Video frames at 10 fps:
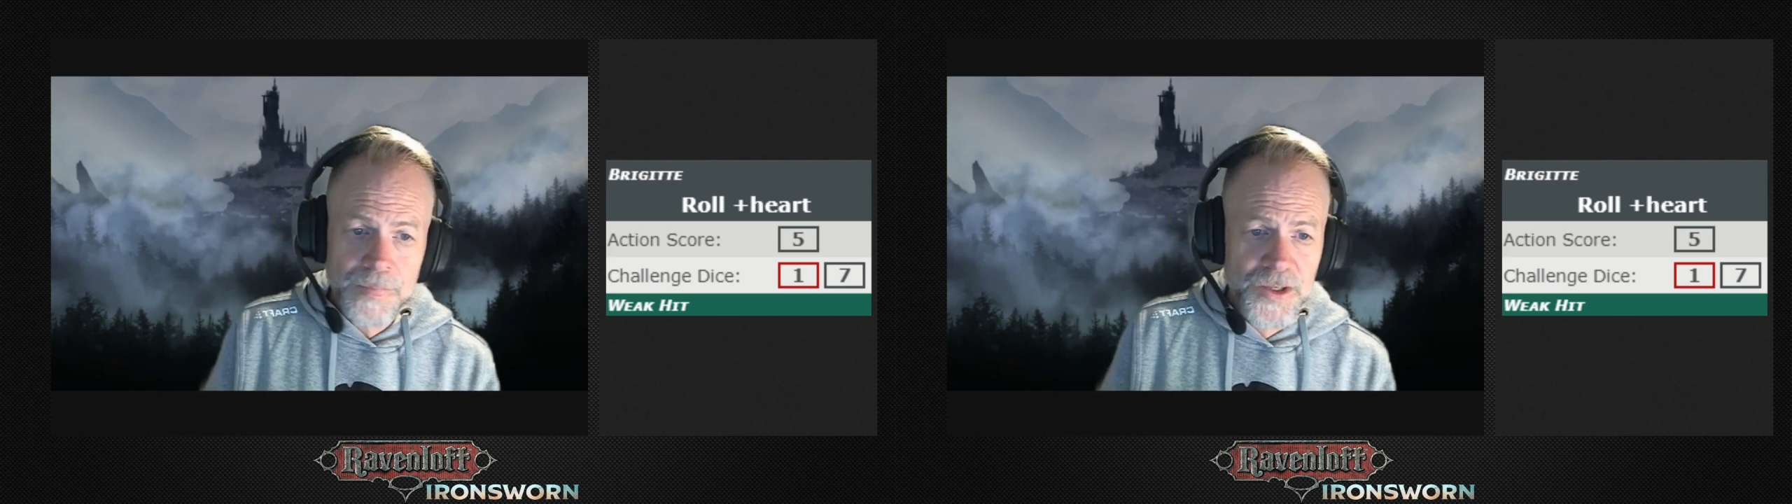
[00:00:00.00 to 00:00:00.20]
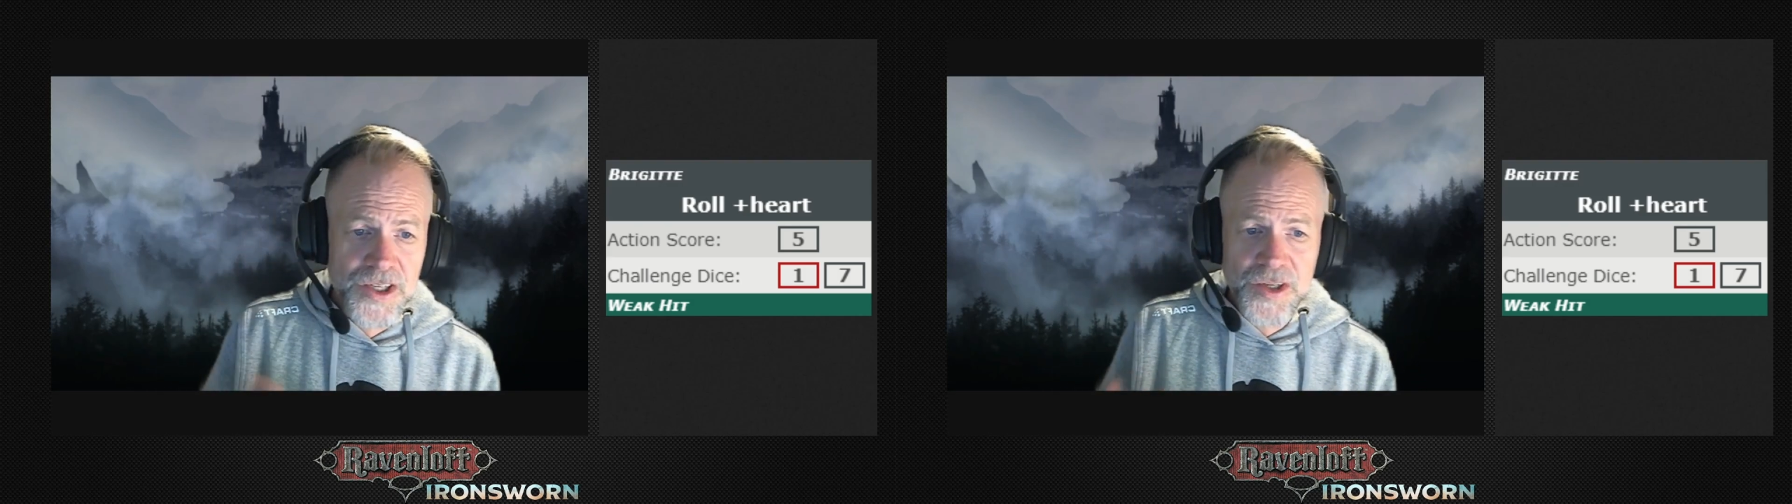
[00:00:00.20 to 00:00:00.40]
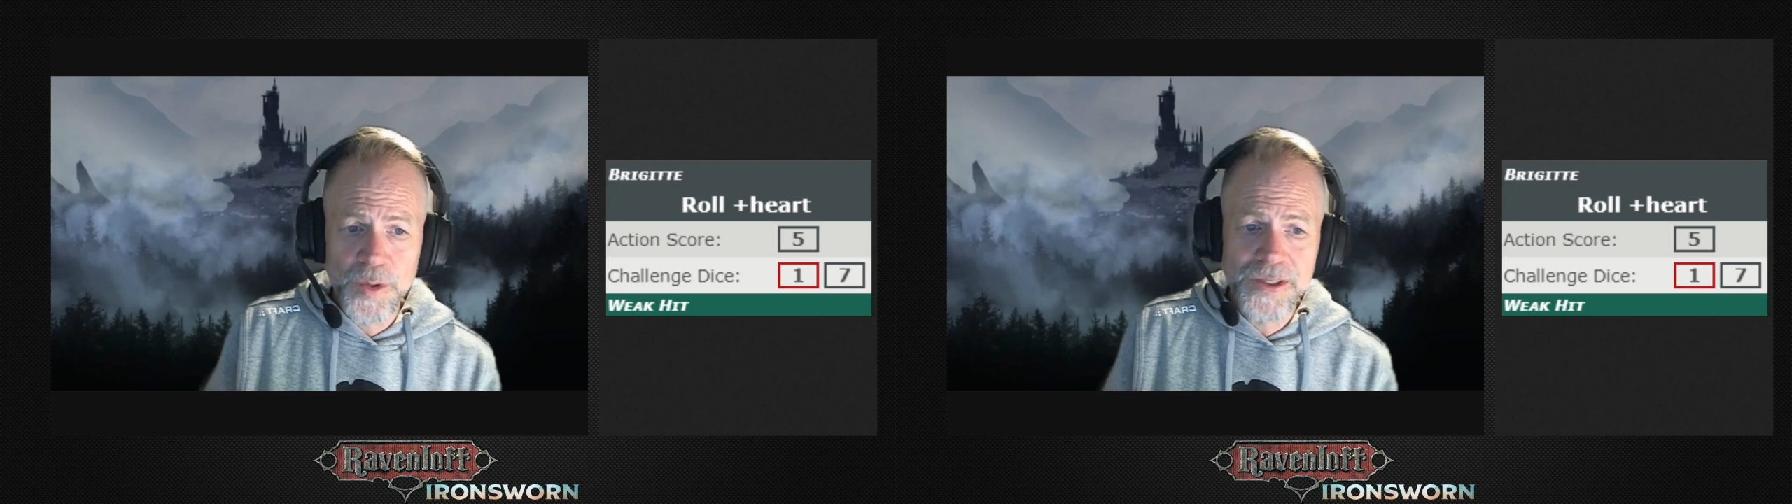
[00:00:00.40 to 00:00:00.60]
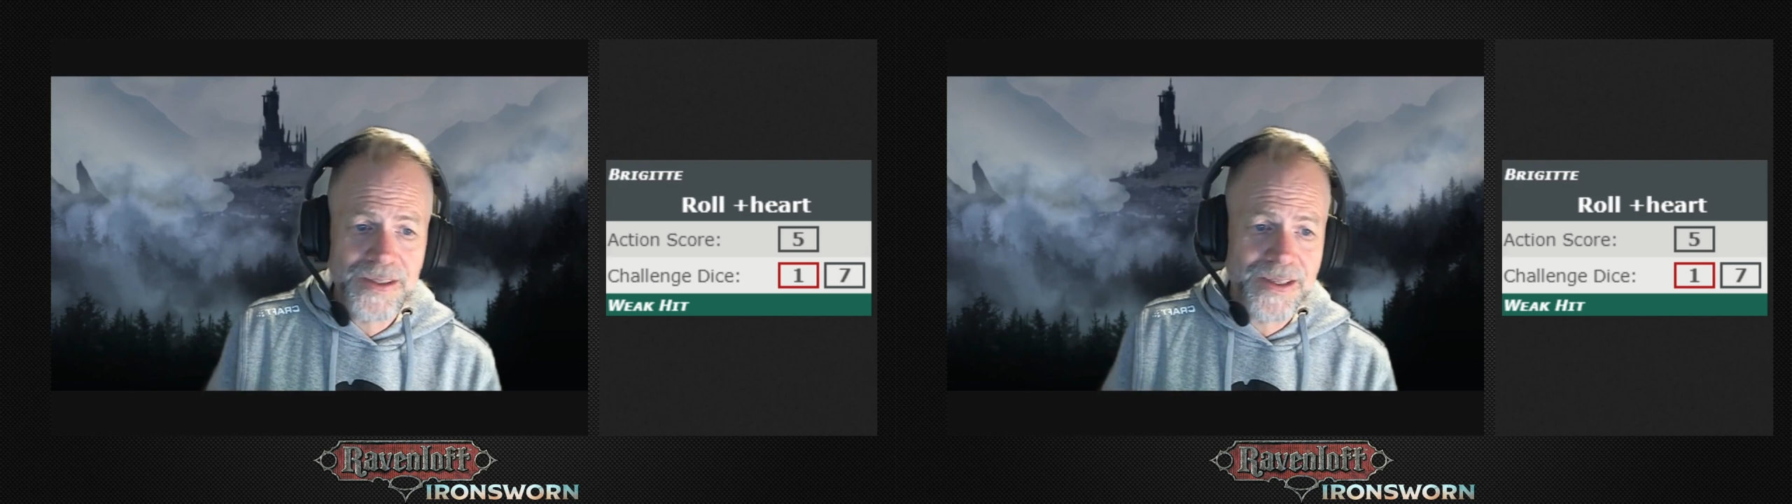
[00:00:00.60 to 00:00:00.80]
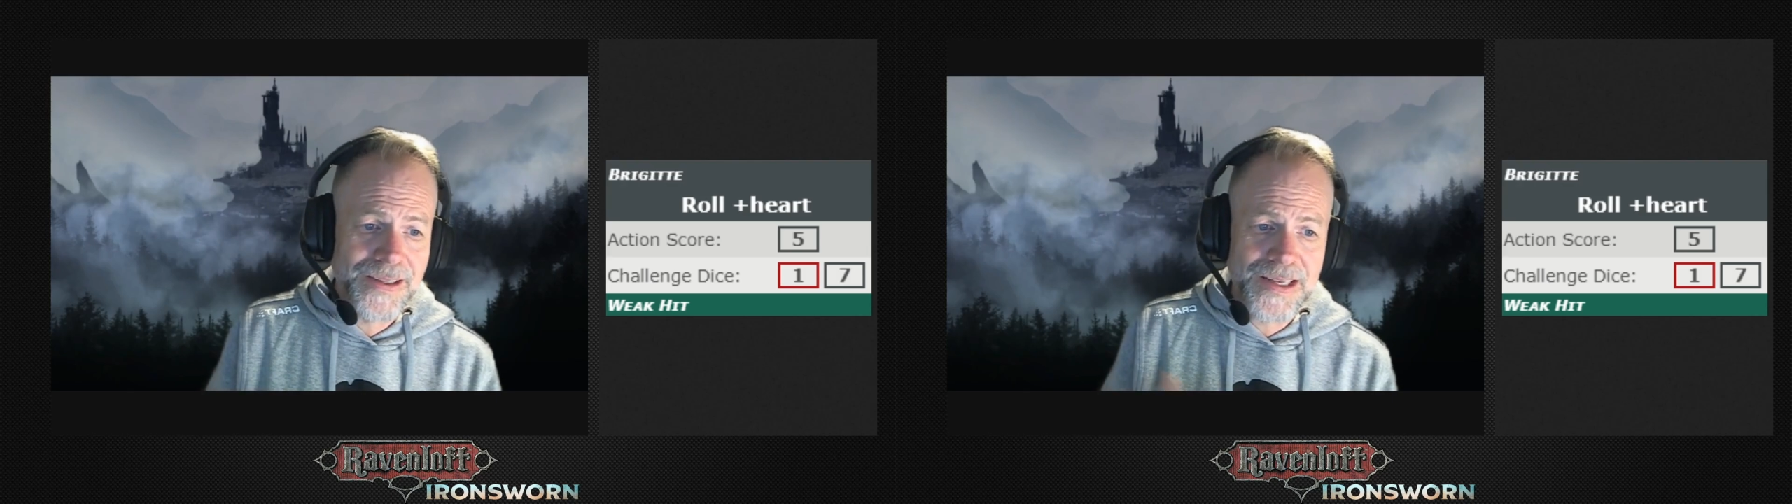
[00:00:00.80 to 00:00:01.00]
she's going to
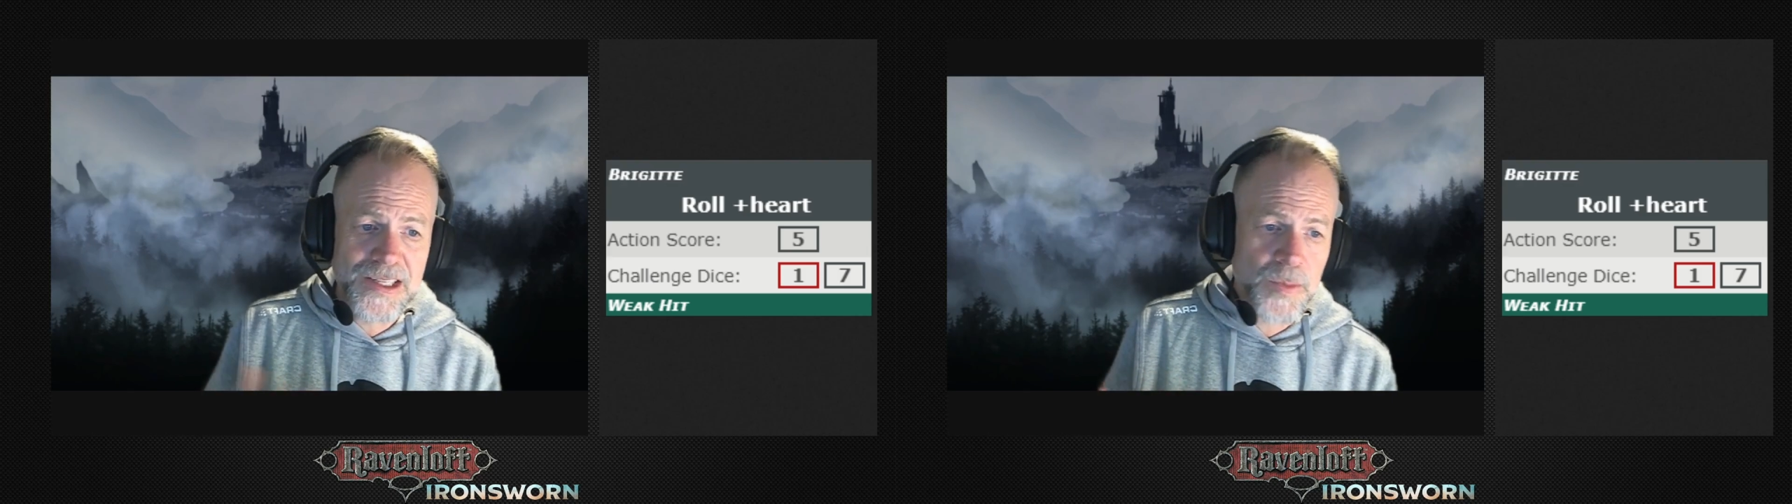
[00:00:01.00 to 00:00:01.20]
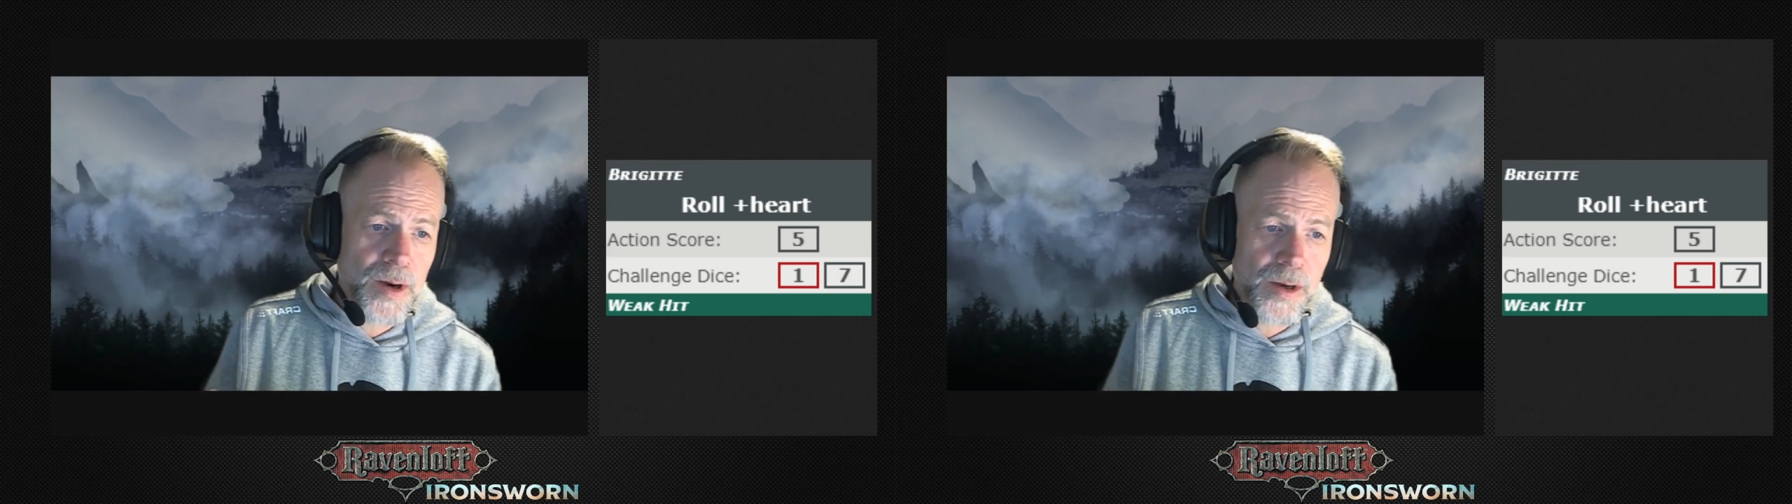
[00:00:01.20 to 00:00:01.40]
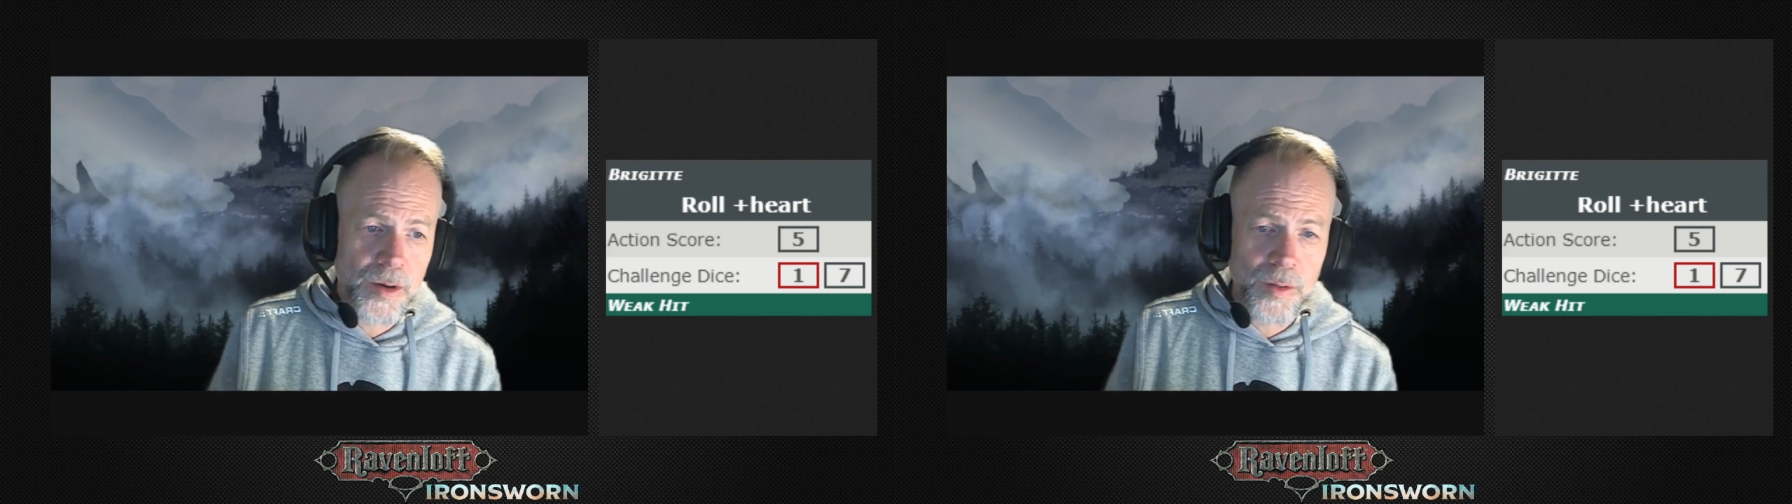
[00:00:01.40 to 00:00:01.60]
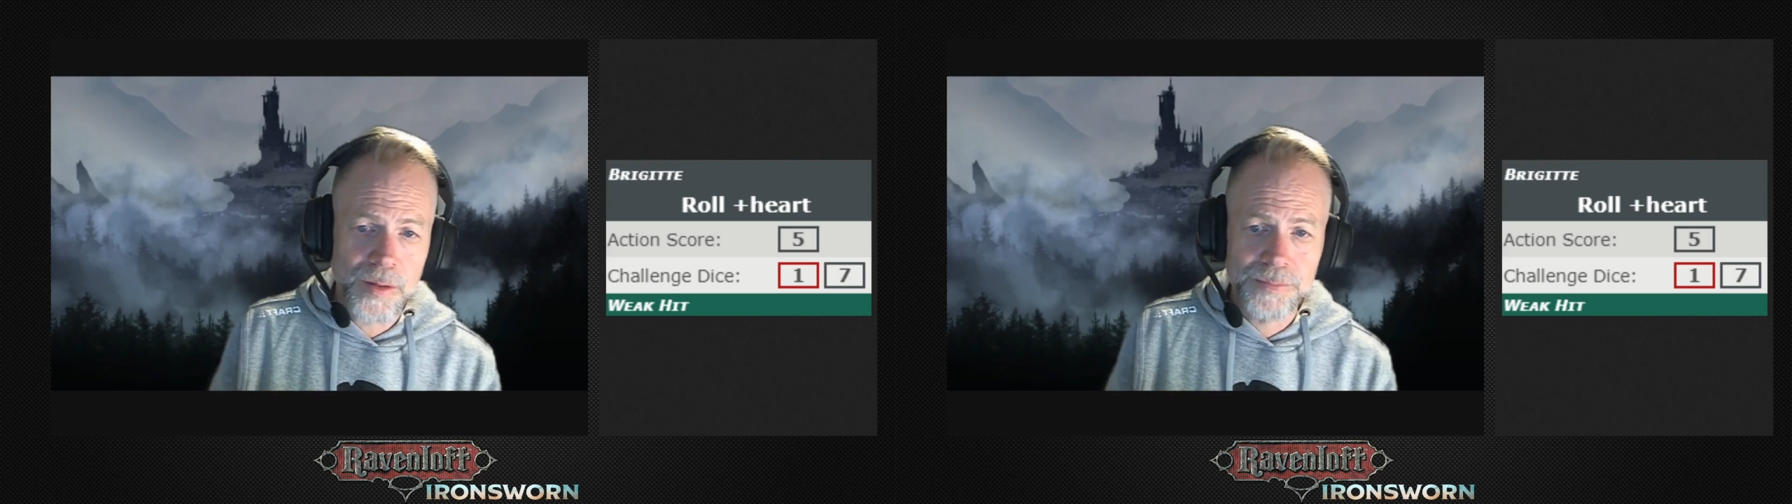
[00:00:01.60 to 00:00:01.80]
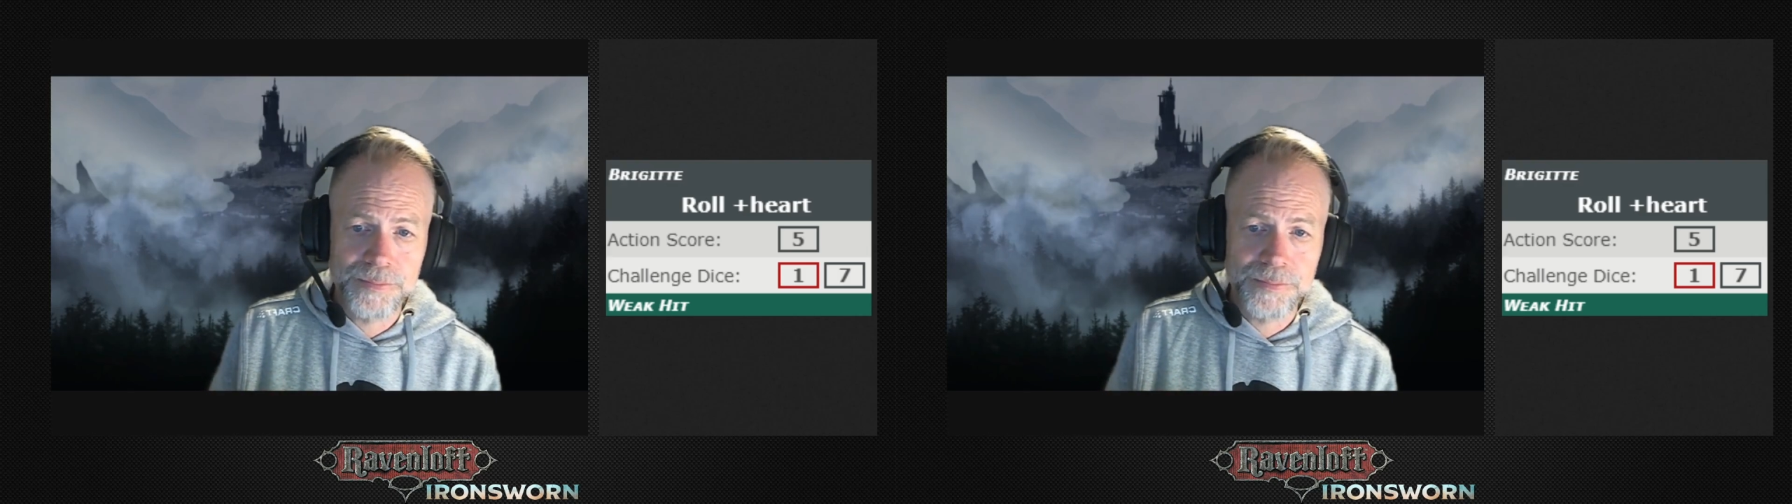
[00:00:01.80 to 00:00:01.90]
need Ismark or